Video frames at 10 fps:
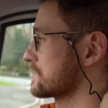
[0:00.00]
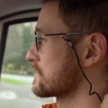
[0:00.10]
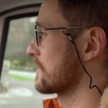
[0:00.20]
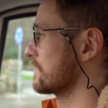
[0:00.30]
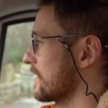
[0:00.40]

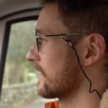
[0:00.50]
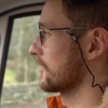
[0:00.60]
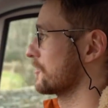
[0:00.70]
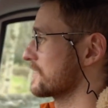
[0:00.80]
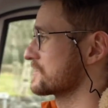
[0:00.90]
swim a
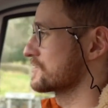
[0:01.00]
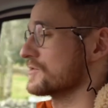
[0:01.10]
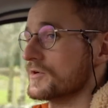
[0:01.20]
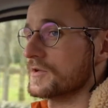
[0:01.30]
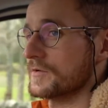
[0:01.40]
little bit
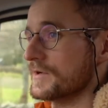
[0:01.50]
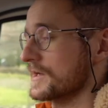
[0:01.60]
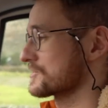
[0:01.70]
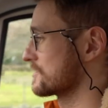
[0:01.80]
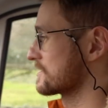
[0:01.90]
sooner than we
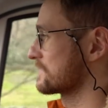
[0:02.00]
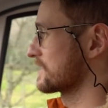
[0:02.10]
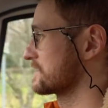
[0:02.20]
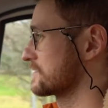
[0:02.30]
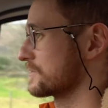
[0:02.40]
actually
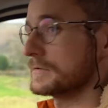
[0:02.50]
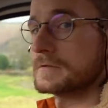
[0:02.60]
expected to.